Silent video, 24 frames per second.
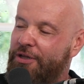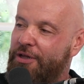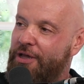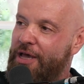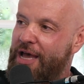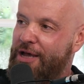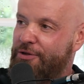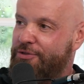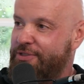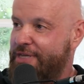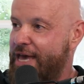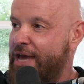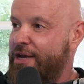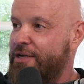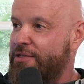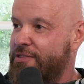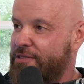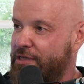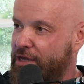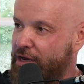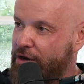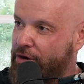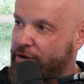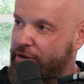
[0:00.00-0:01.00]
how sad and
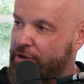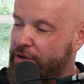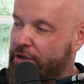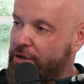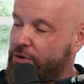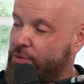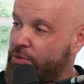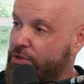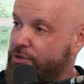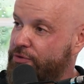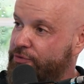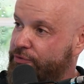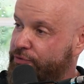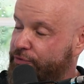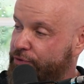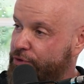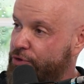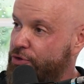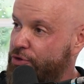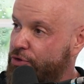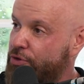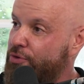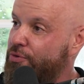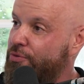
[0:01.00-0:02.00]
scary it was for
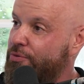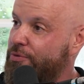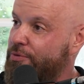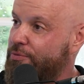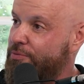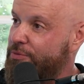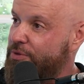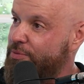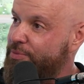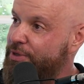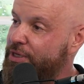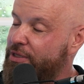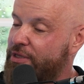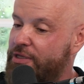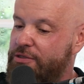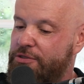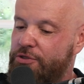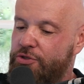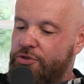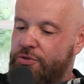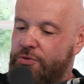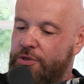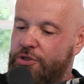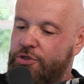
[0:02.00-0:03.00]
you to be in that
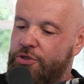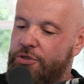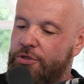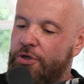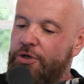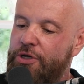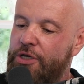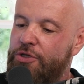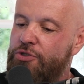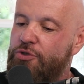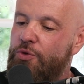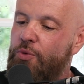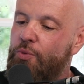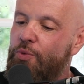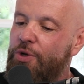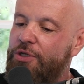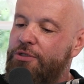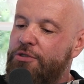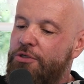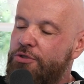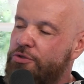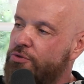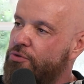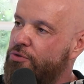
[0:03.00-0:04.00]
situation. Okay, so
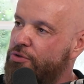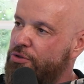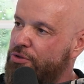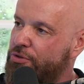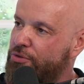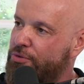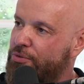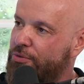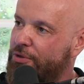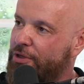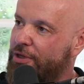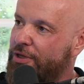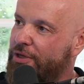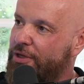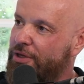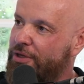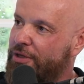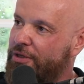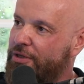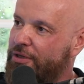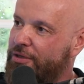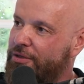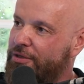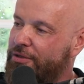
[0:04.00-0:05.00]
what did you do?
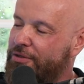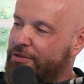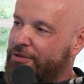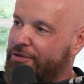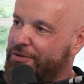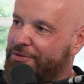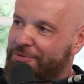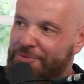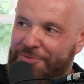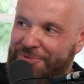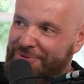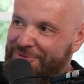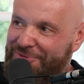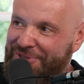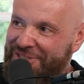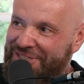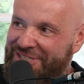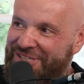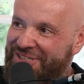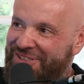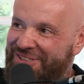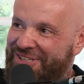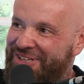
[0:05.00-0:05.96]
What did you